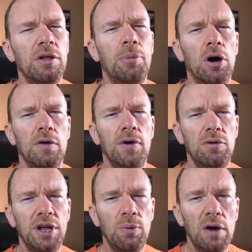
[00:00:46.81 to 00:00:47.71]
the Pocket Phone
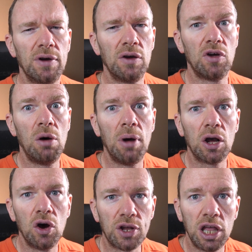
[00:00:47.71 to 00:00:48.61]
did, where everyone goes, oh my
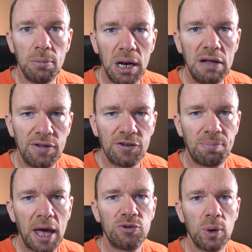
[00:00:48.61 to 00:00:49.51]
God, can you believe the
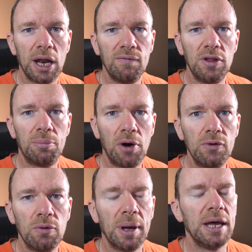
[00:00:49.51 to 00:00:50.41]
specs we're getting for the
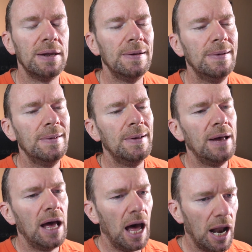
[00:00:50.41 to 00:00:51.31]
price we're paying?
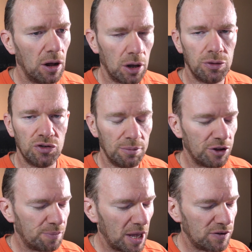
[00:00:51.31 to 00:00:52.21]
And I'll go through some of the
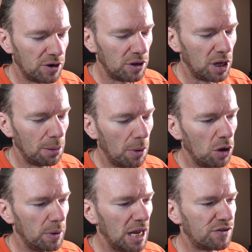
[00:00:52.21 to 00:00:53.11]
specs in a
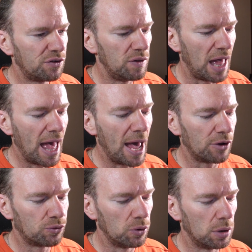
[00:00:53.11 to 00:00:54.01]
moment. Let's do the
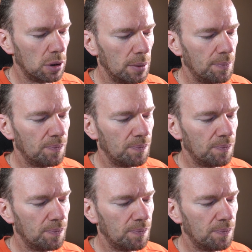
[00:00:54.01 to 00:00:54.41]
actual